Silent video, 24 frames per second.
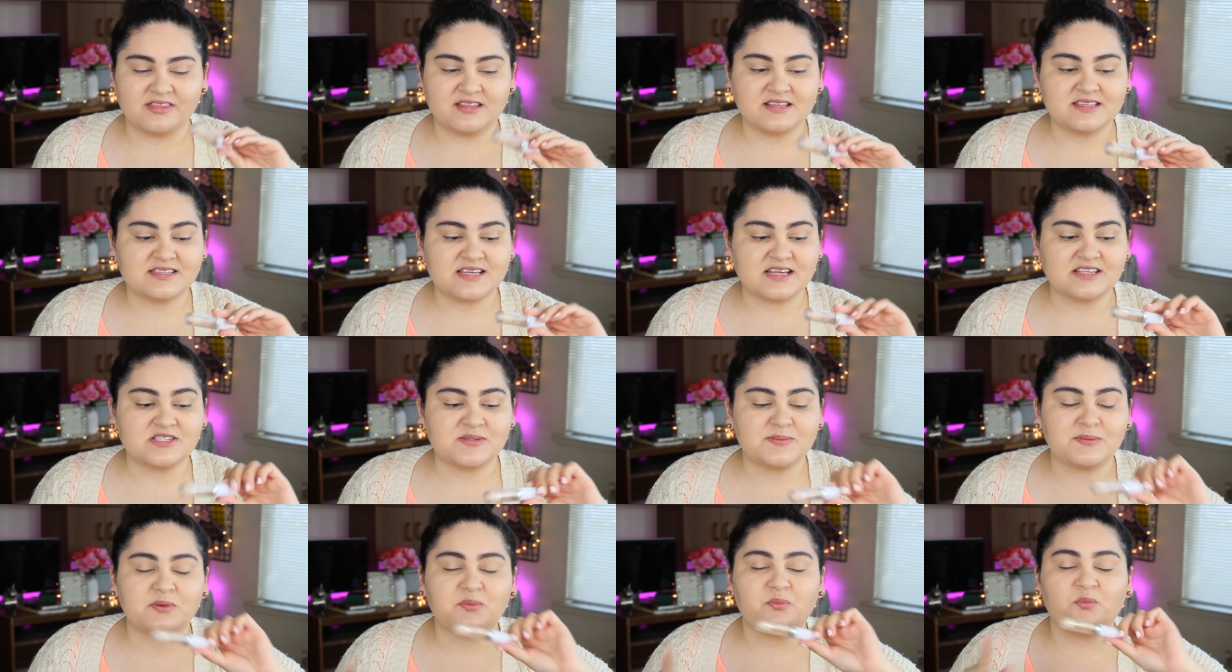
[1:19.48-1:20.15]
This has
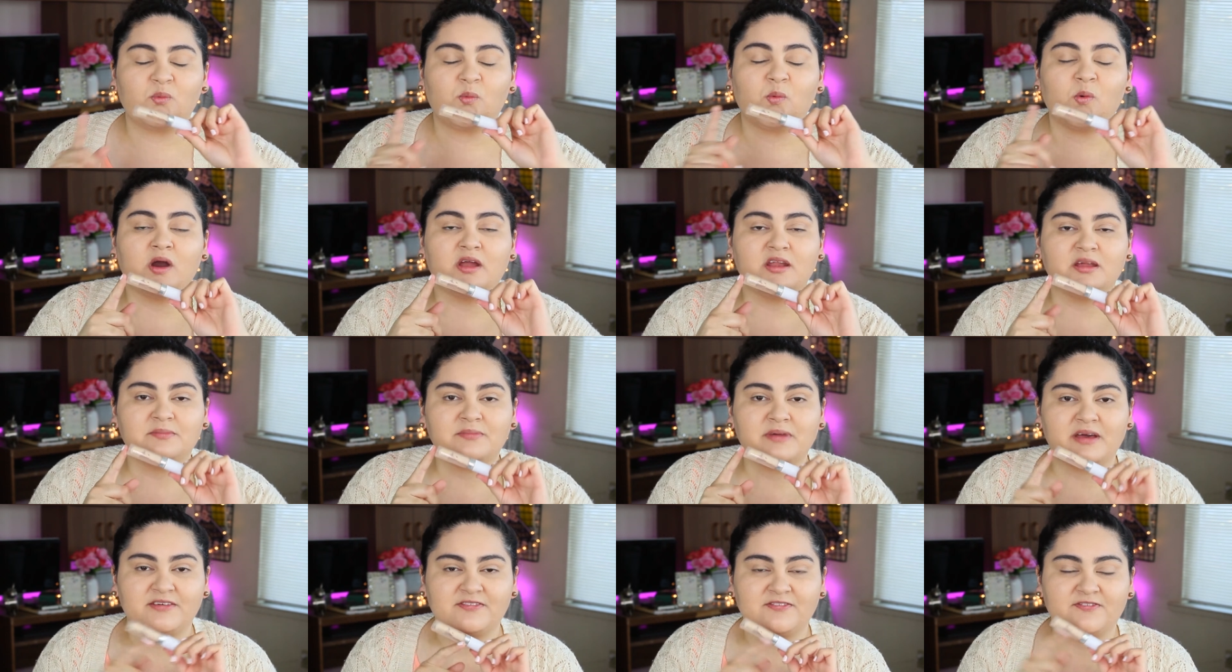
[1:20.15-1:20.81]
to be one of
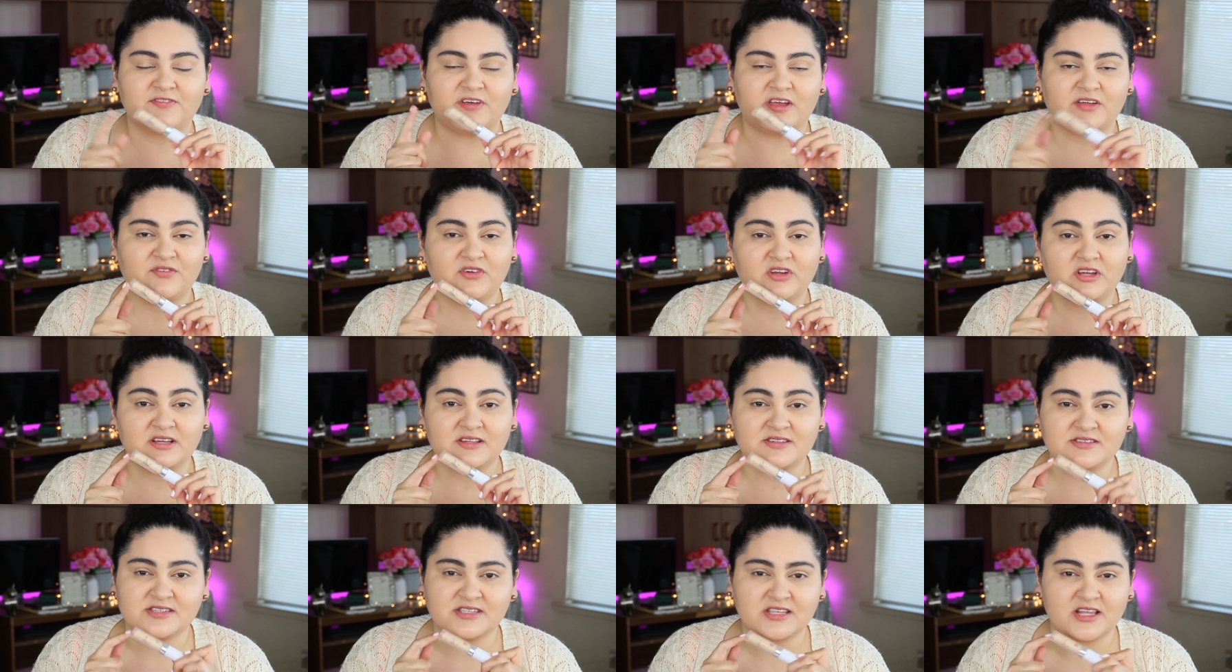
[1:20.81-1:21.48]
my favorite
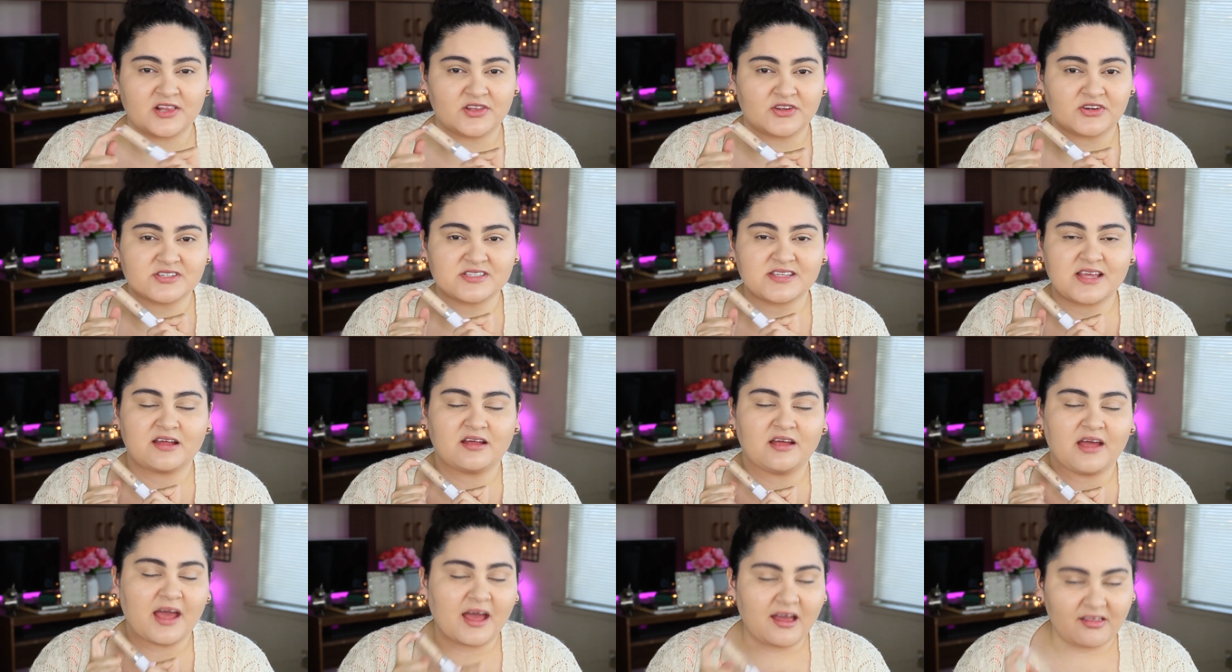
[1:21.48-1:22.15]
concealers
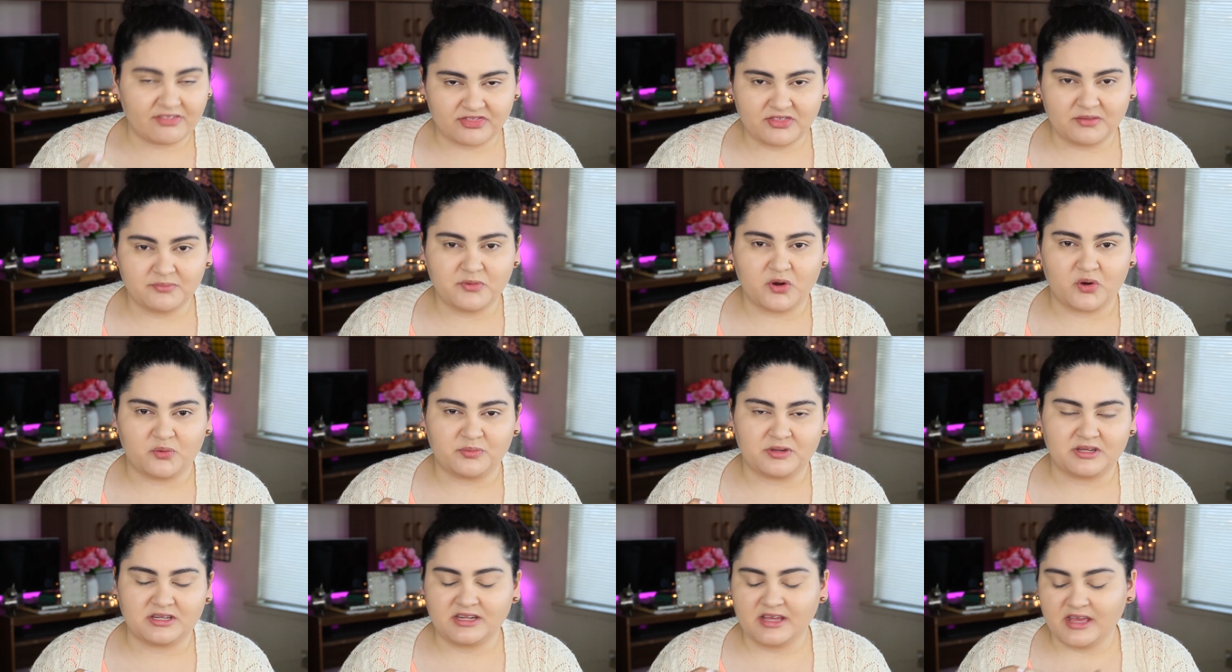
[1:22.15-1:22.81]
at the
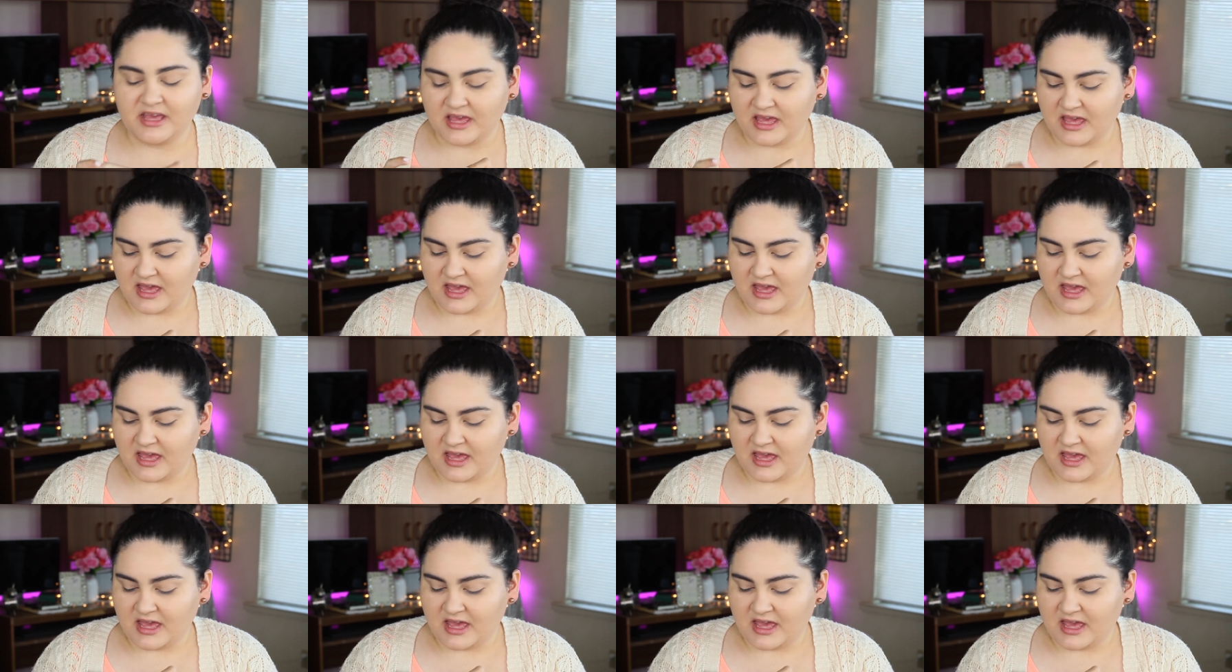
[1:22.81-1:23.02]
moment.